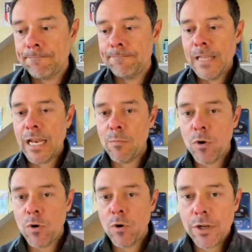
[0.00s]
And I'm
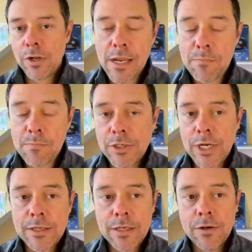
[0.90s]
working on a side
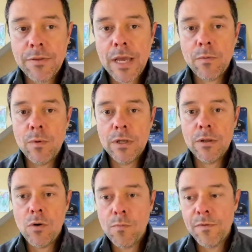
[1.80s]
project here that will
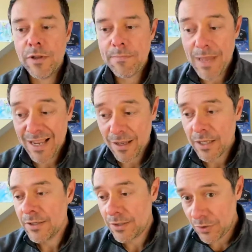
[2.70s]
hopefully make
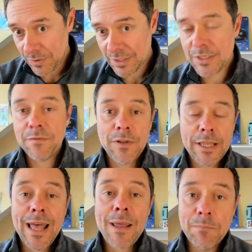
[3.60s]
doing stuff like
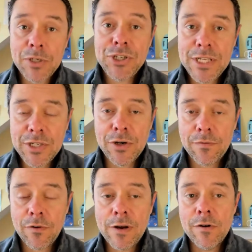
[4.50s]
that much easier
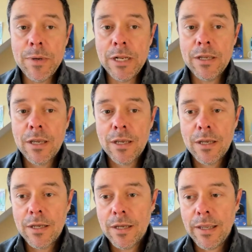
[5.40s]
for everybody.
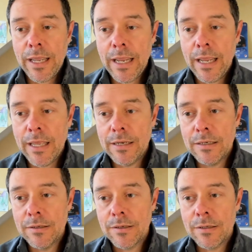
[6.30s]

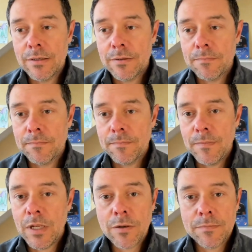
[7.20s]
And,
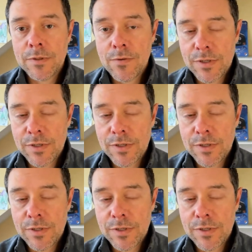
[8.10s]
those